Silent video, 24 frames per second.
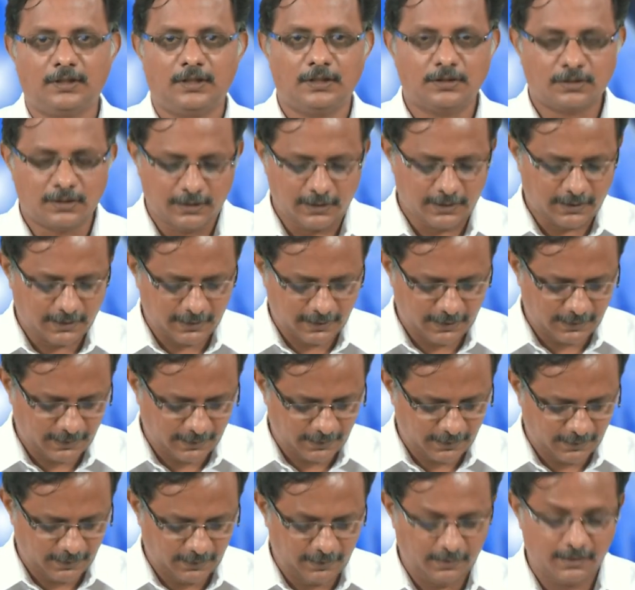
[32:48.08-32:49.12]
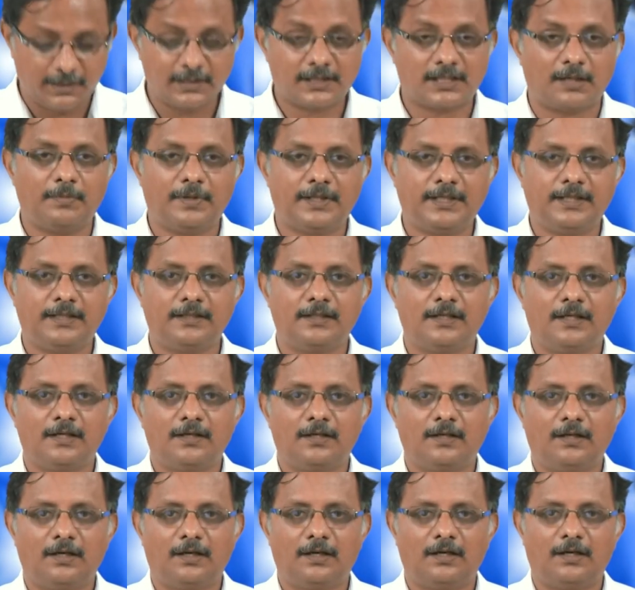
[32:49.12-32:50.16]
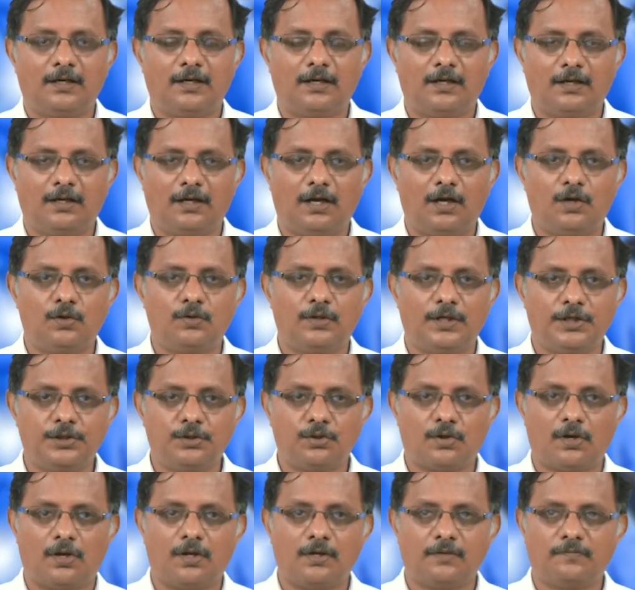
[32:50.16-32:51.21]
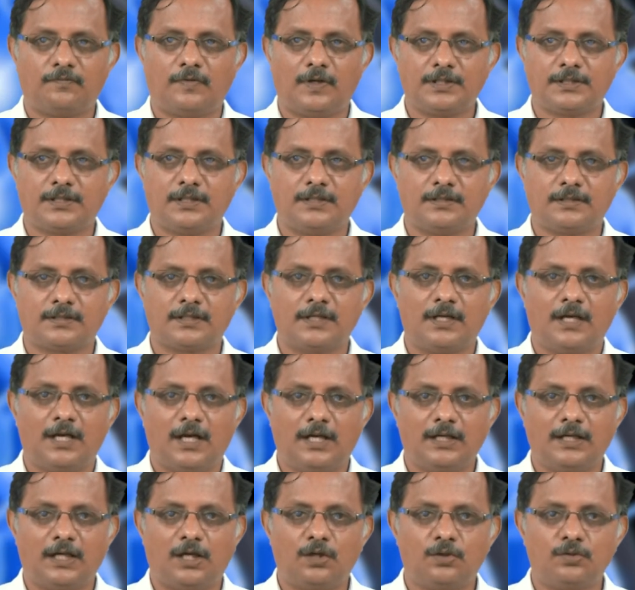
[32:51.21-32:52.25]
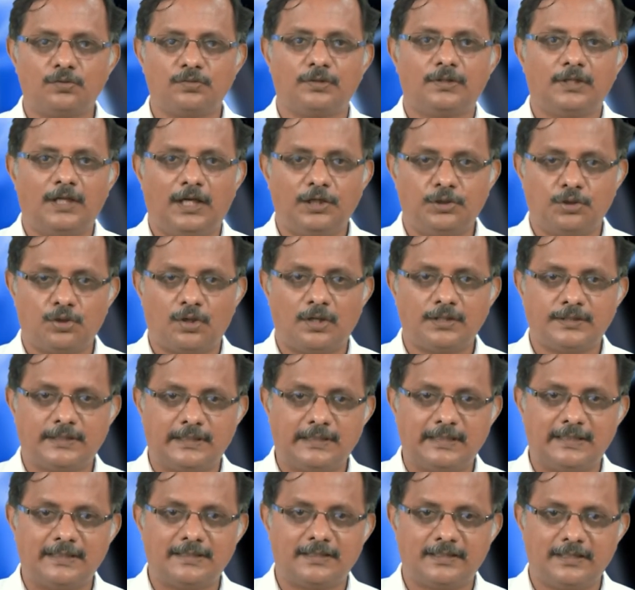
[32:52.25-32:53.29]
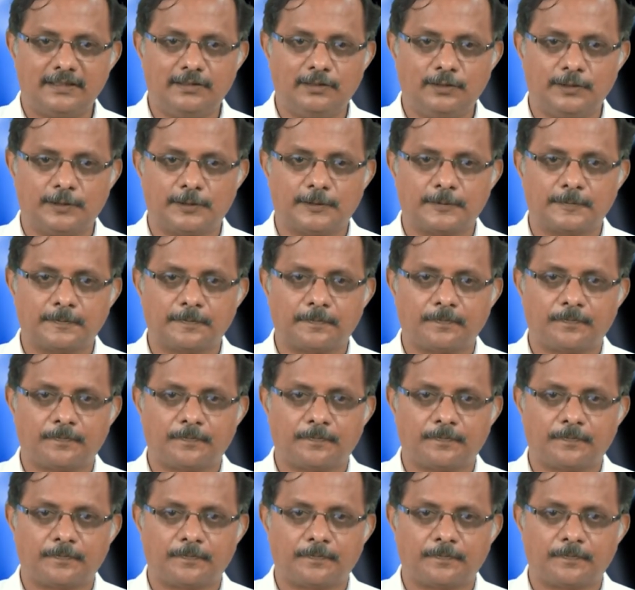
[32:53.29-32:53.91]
So this is in summary how a neuron functions and how a neuron generates signals.